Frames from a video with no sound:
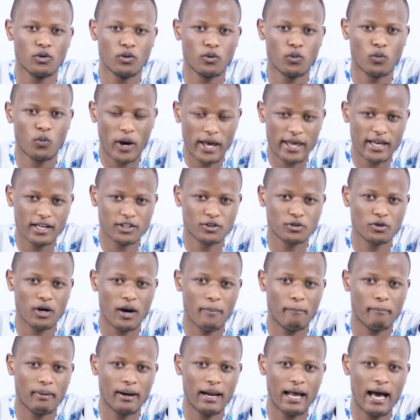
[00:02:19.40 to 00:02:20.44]
where to
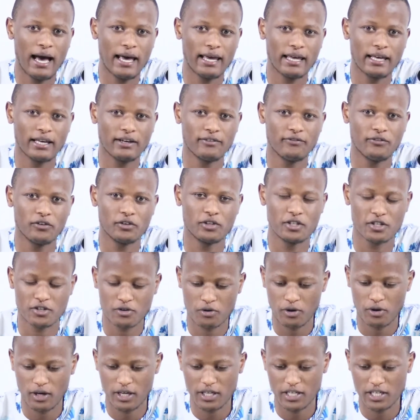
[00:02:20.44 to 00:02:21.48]
apply for the
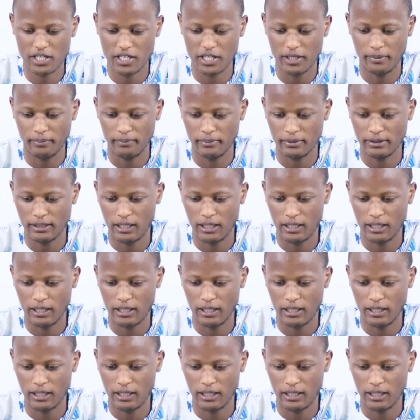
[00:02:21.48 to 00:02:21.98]
scholarship.